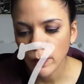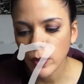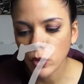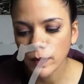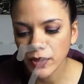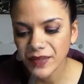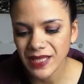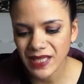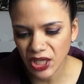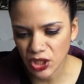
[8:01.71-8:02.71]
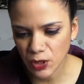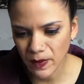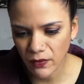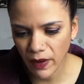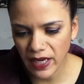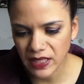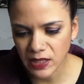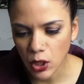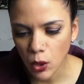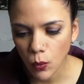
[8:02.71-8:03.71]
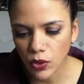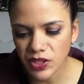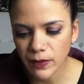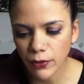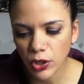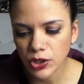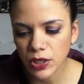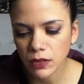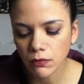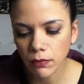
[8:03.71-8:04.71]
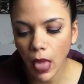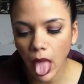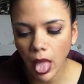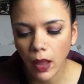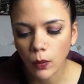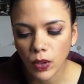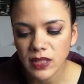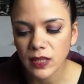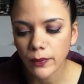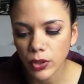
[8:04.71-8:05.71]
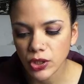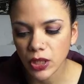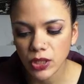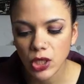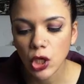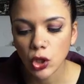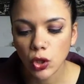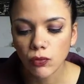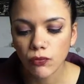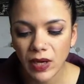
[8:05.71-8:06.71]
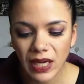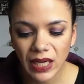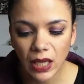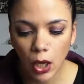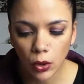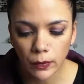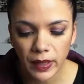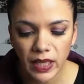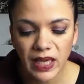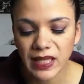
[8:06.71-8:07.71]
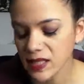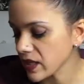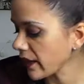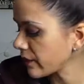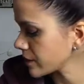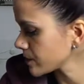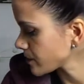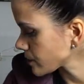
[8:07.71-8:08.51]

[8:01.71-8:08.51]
But your beauty stash has been raided. What's the product? Blah. What's the product you really hope is safe?